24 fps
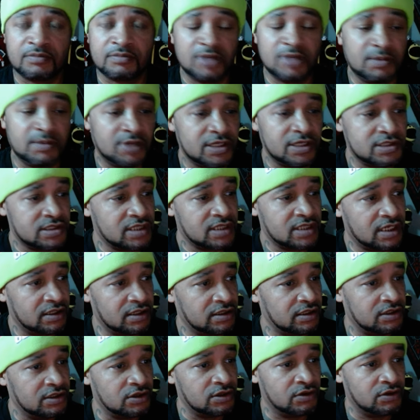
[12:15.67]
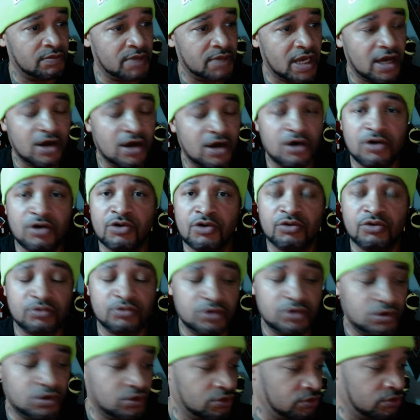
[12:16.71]
Maybe I just get, need to go buy a whole
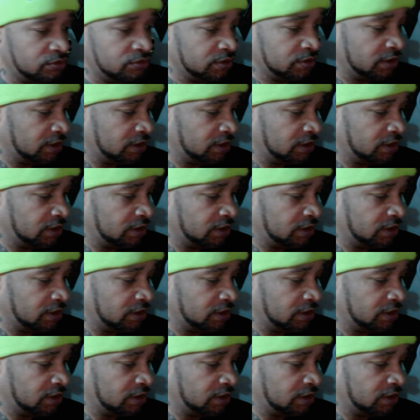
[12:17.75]
new,